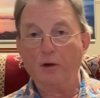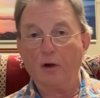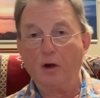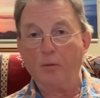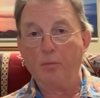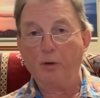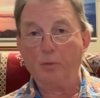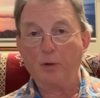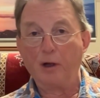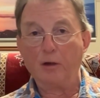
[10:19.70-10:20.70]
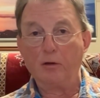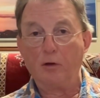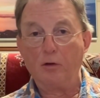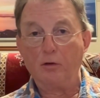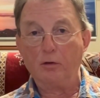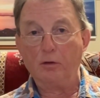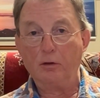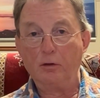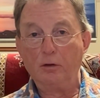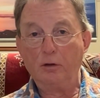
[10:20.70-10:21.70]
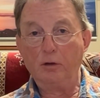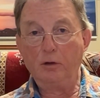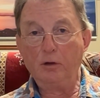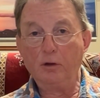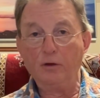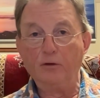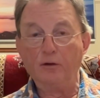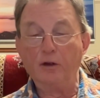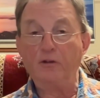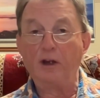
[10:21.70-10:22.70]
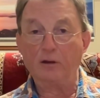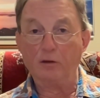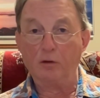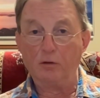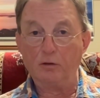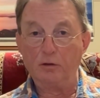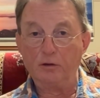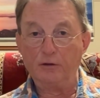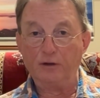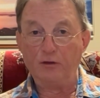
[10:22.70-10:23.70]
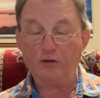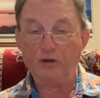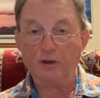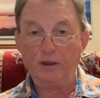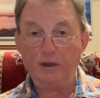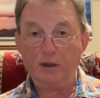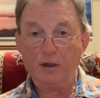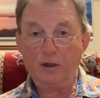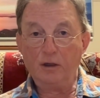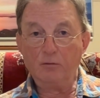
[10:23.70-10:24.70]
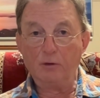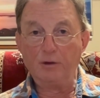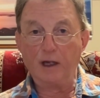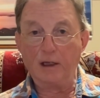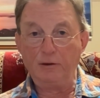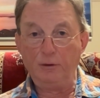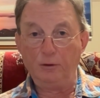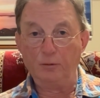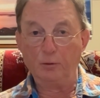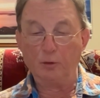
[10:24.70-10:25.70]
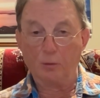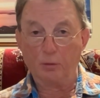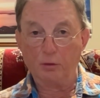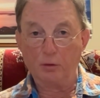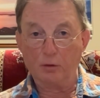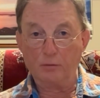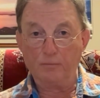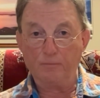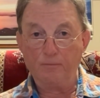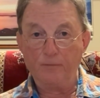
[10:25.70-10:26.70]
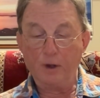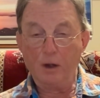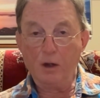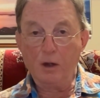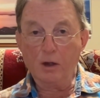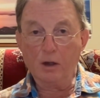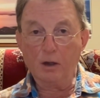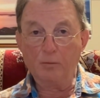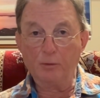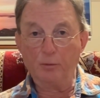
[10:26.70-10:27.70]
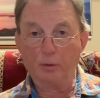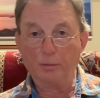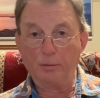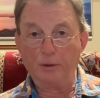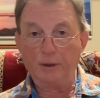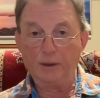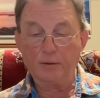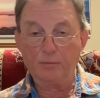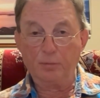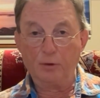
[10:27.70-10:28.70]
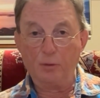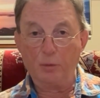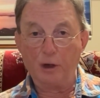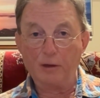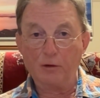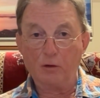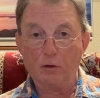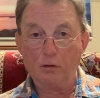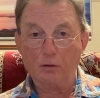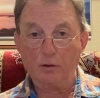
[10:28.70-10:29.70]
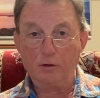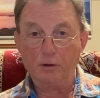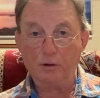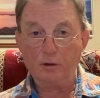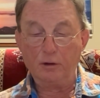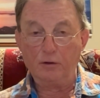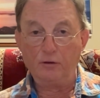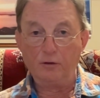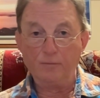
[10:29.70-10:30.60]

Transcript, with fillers: are propranolol and atenolol, essentially. One can use metoprolol, uh, but probably propranolol and